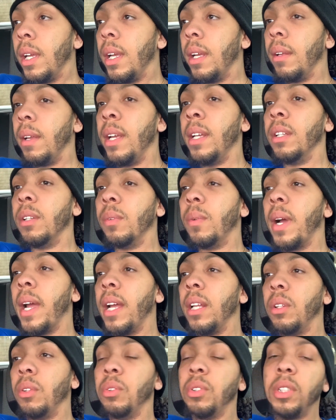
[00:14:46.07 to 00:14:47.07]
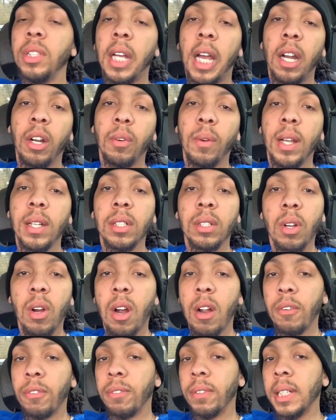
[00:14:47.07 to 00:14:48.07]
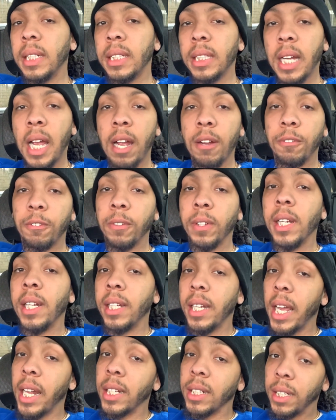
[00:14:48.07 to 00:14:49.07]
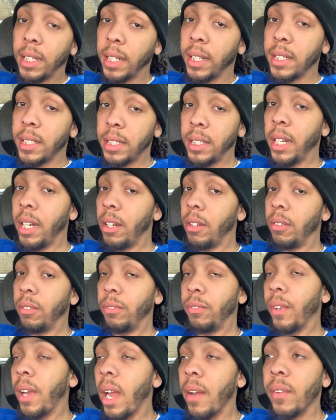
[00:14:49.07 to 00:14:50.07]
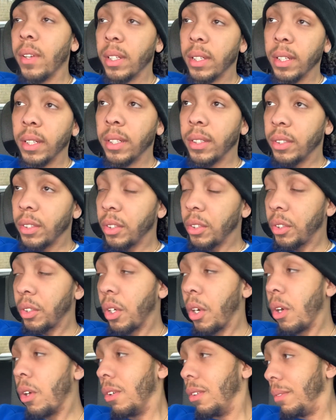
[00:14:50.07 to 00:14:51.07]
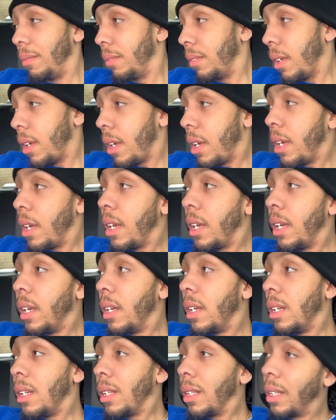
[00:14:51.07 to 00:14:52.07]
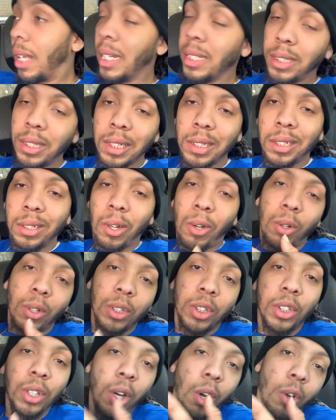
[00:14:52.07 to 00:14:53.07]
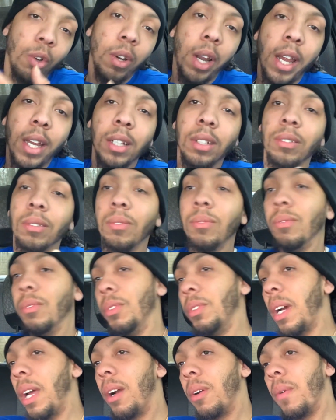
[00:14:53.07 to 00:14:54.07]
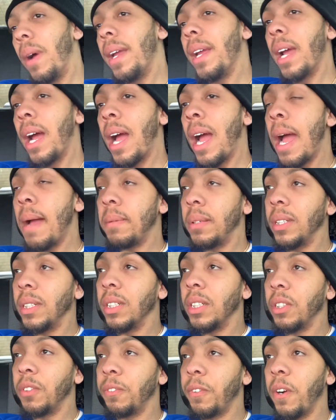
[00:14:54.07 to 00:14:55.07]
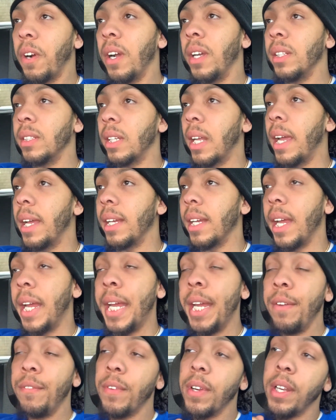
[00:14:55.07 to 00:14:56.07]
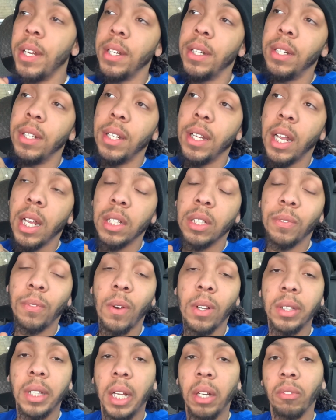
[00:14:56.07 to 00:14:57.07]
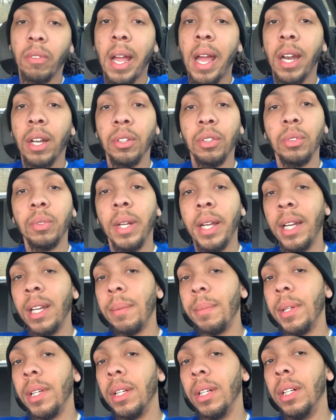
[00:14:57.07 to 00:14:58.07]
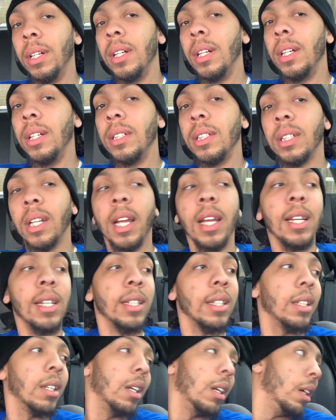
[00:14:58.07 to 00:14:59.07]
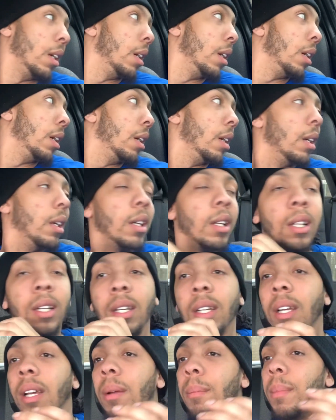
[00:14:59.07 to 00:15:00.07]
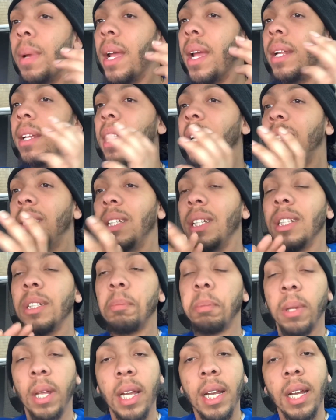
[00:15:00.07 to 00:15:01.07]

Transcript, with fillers: either way, Lucci got away scar free, scot free, and now this nigga in jail for everything. So that's just go to show like you gotta weigh your options as far as like even as far as like riding through enemy hoods, like man, that shit is played